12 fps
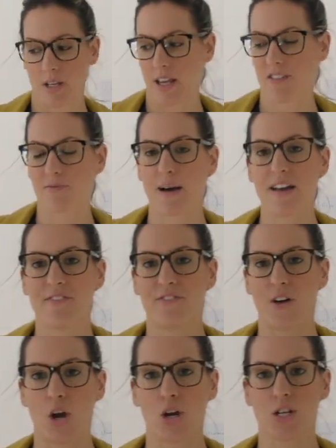If my
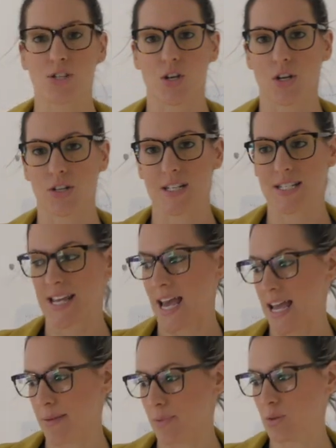phone is on the
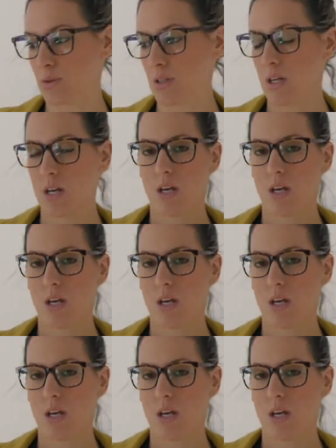table,